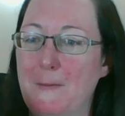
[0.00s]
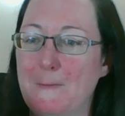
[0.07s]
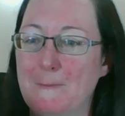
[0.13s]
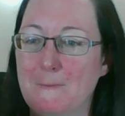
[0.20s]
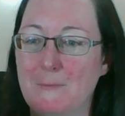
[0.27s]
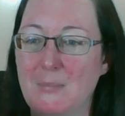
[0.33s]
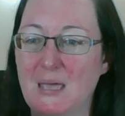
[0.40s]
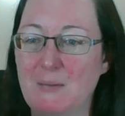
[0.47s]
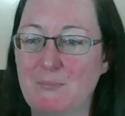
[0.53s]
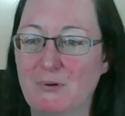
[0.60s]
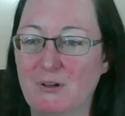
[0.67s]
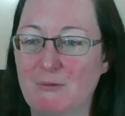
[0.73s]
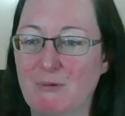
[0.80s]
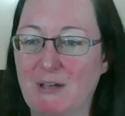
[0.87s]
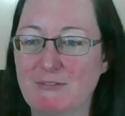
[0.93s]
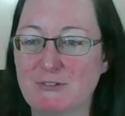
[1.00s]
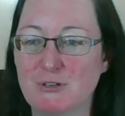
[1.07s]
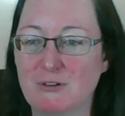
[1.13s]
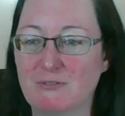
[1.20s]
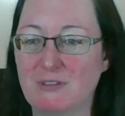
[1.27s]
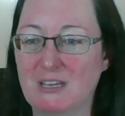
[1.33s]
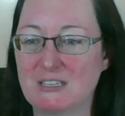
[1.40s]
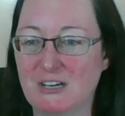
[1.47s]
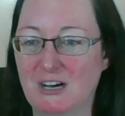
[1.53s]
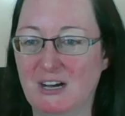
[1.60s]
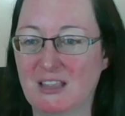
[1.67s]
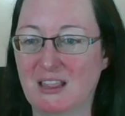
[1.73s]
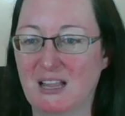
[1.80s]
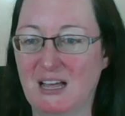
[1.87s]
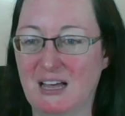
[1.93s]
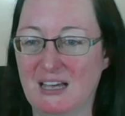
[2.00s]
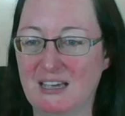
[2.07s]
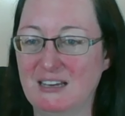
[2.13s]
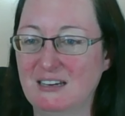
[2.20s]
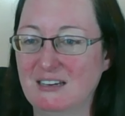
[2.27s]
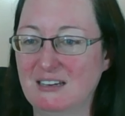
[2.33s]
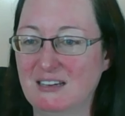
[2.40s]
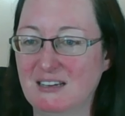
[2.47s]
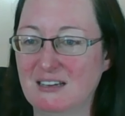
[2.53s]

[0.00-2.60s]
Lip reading: maple, and we have 2 of these online.